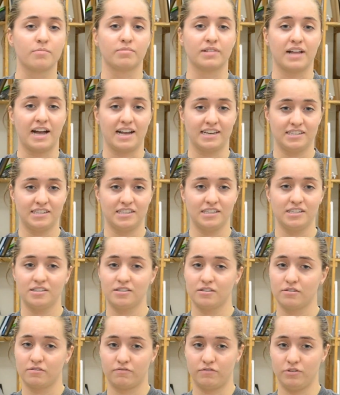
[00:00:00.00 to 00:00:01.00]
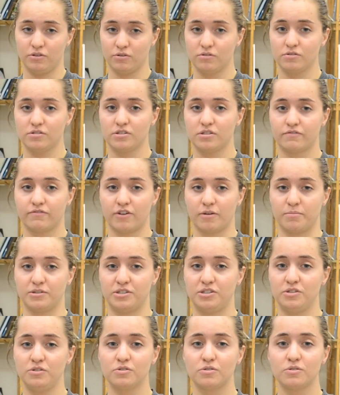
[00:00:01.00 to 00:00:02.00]
plastics, fuels,
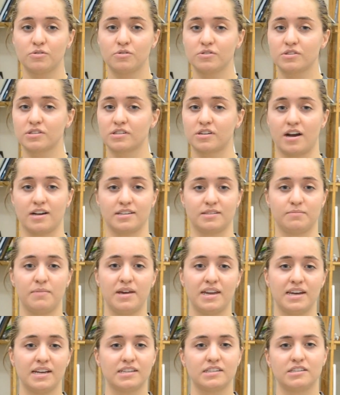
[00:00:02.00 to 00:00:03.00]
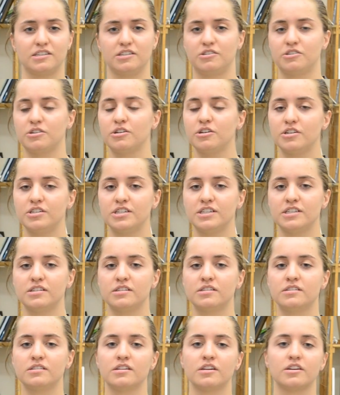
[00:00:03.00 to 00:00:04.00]
pharmaceuticals, cosmetics,
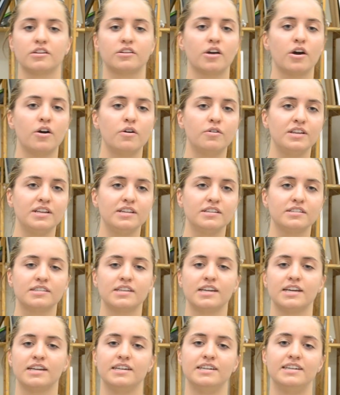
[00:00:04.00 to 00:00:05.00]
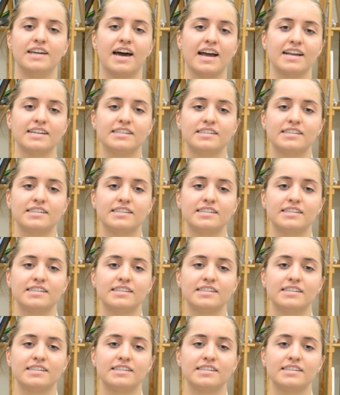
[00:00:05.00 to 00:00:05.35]
detergents, coatings, dye